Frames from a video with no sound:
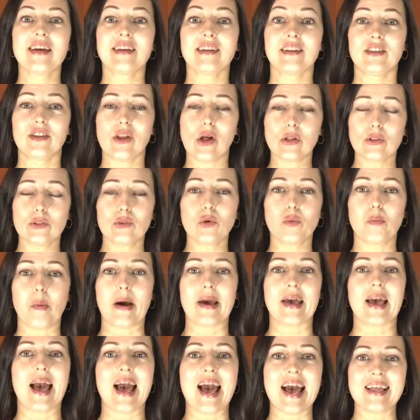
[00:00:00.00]
not to
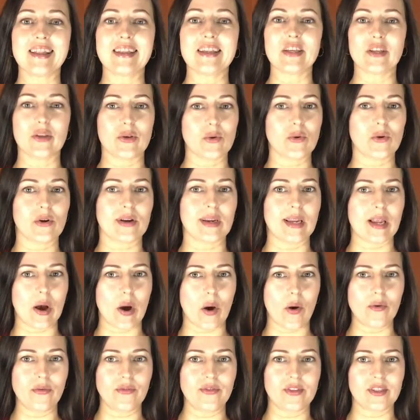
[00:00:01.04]
buy any new
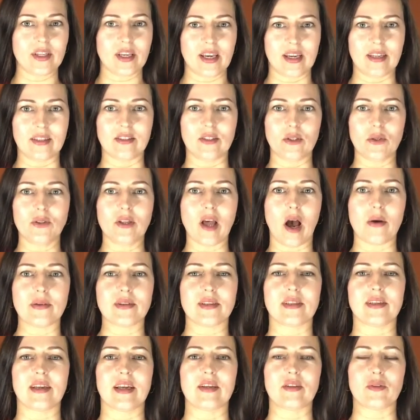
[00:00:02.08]
clothes in
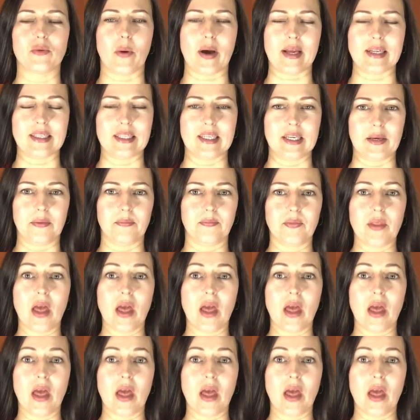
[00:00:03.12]
2020.